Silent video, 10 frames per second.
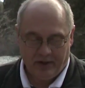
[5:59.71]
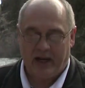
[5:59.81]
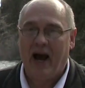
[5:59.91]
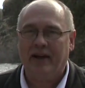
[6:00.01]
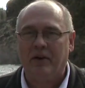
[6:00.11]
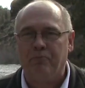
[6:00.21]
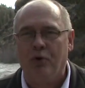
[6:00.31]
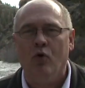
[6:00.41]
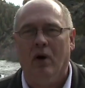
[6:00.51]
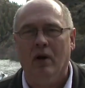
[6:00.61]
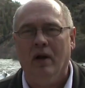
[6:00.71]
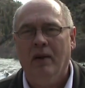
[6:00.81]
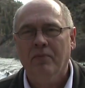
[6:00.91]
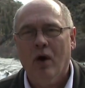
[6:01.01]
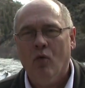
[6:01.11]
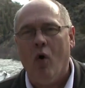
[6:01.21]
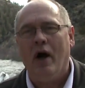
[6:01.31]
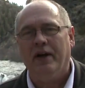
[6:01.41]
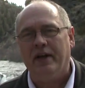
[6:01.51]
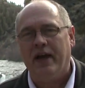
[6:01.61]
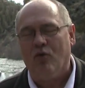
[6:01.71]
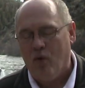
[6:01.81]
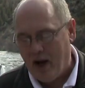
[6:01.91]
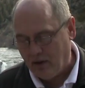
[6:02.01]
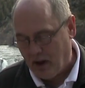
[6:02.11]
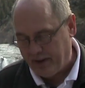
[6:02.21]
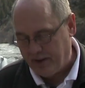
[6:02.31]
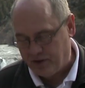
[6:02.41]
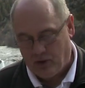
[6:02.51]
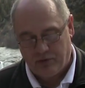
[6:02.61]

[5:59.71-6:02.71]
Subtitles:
The guy at the pool wanted to get well on his own